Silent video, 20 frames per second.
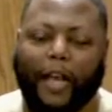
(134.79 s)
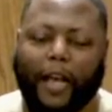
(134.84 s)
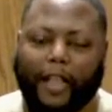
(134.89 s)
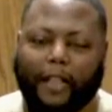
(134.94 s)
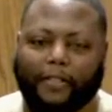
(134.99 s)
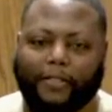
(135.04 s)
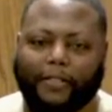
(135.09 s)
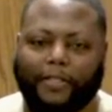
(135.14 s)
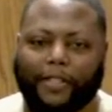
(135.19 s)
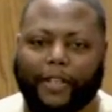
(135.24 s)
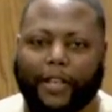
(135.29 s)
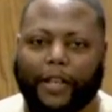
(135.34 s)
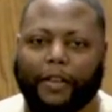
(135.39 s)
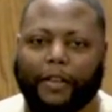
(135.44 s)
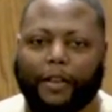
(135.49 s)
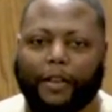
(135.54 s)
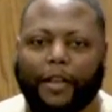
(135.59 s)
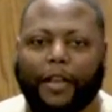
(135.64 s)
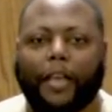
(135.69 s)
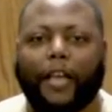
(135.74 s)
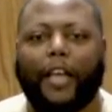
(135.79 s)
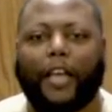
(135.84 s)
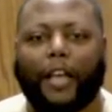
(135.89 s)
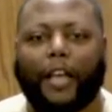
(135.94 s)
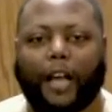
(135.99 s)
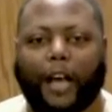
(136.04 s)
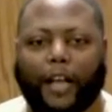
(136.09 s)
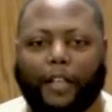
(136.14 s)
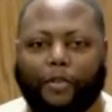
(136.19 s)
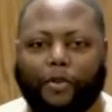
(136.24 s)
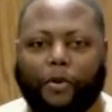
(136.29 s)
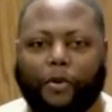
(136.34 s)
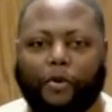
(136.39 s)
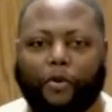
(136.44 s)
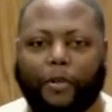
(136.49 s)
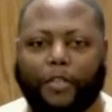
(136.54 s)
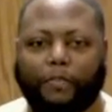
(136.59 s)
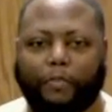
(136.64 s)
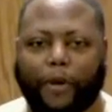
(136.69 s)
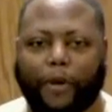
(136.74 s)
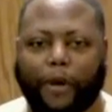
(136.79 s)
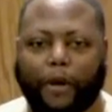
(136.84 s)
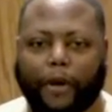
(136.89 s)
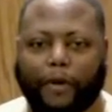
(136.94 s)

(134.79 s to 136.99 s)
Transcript: the Son, and God the Holy Spirit.